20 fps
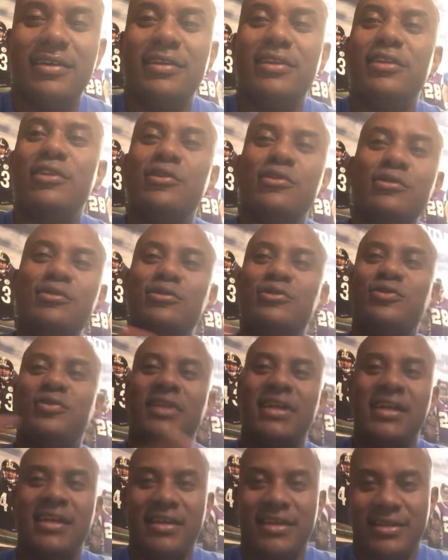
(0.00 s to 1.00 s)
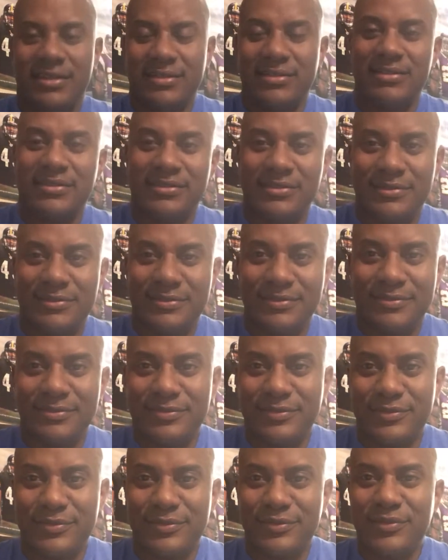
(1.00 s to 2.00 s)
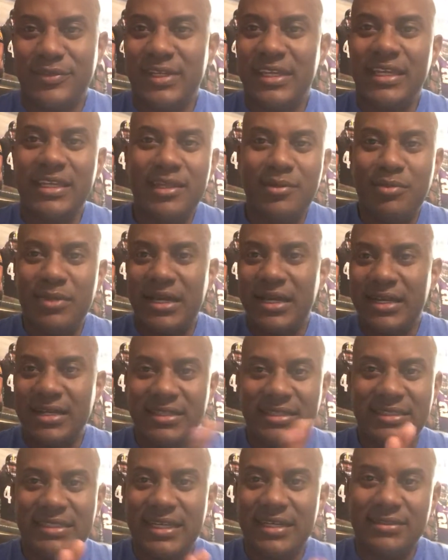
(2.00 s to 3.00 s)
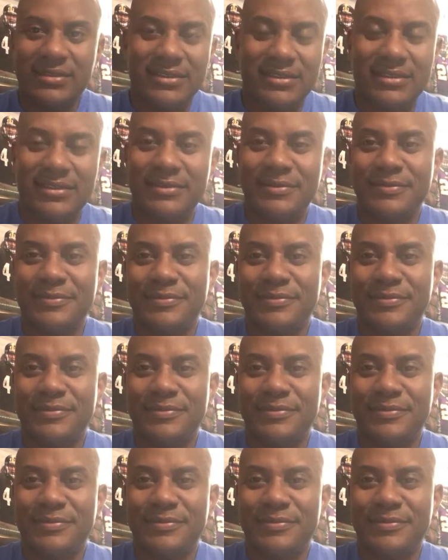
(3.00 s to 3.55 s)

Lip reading: Newsflash for anybody that's out there.